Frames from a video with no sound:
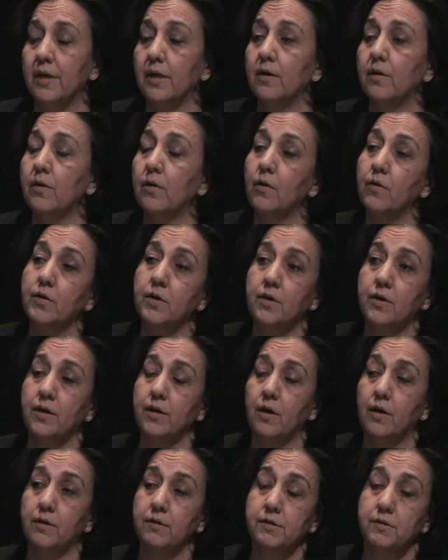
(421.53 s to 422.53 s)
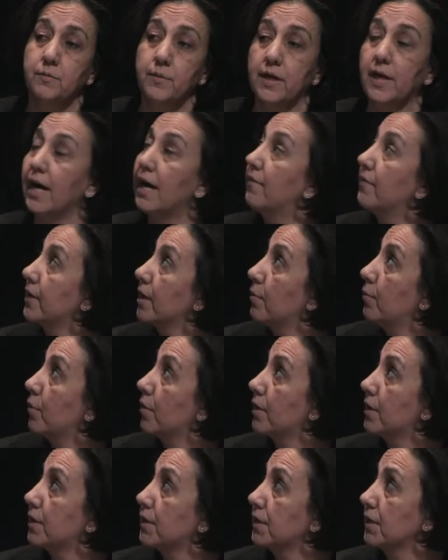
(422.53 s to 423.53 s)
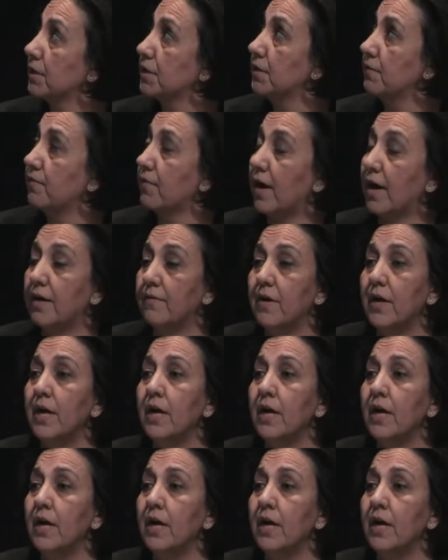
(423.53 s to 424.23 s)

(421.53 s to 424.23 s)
it. No, you're going to also be having it more at 65.